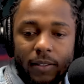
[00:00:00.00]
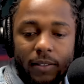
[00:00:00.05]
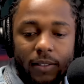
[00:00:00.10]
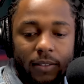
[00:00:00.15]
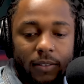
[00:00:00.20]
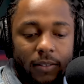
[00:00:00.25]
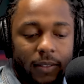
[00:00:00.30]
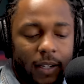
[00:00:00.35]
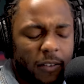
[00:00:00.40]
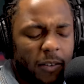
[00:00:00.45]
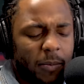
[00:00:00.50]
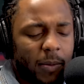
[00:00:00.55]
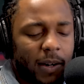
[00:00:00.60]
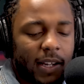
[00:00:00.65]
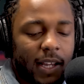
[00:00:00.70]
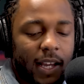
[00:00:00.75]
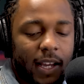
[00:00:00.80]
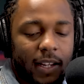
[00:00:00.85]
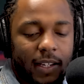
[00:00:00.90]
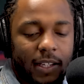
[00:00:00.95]
know,
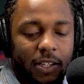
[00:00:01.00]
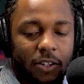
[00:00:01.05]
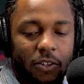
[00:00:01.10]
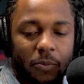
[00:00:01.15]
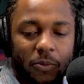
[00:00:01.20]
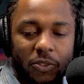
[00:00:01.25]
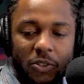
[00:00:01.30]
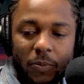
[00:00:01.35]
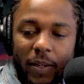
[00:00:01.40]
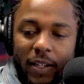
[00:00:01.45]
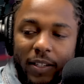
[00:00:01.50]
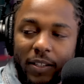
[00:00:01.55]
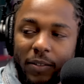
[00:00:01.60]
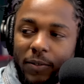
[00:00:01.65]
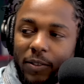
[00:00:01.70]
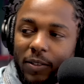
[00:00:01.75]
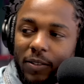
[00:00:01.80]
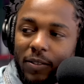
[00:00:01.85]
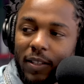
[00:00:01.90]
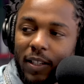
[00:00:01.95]
everybody had their own
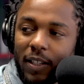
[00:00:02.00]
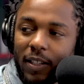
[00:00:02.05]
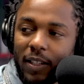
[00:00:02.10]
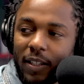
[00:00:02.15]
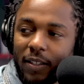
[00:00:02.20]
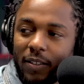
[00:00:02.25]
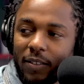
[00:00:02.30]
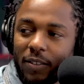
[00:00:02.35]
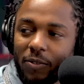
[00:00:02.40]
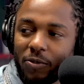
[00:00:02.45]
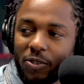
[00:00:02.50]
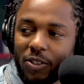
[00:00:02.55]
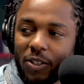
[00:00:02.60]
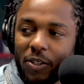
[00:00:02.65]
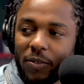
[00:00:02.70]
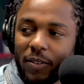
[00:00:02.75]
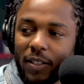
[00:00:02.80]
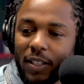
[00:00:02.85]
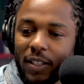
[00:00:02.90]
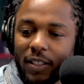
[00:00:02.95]
perspectives on
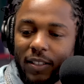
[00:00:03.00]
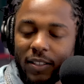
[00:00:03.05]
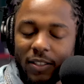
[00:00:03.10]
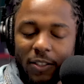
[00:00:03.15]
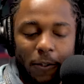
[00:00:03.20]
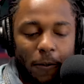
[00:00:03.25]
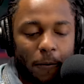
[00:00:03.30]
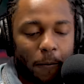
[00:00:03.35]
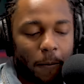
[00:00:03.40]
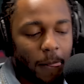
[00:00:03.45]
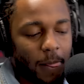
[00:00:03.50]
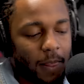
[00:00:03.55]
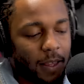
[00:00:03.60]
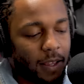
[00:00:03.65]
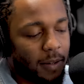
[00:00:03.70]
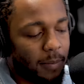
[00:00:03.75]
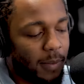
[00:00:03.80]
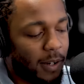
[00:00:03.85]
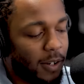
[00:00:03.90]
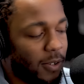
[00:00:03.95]
certain things. Yeah. So
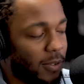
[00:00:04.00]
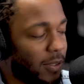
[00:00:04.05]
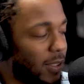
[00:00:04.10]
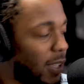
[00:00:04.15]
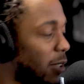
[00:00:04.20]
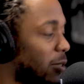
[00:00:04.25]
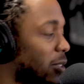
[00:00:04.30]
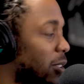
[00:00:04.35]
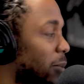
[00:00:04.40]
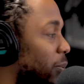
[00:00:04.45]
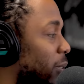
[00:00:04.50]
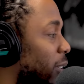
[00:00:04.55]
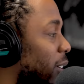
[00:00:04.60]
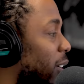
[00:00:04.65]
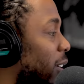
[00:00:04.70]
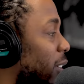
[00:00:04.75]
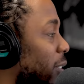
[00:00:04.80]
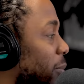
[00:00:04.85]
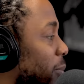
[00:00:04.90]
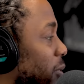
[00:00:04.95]
my whole thing was to put
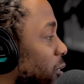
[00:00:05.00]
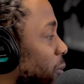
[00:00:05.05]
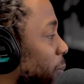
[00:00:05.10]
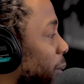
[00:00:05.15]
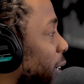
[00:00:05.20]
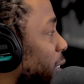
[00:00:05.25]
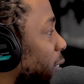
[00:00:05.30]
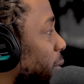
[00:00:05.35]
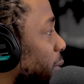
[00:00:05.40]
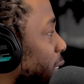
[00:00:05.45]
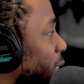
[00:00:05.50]
all them perspectives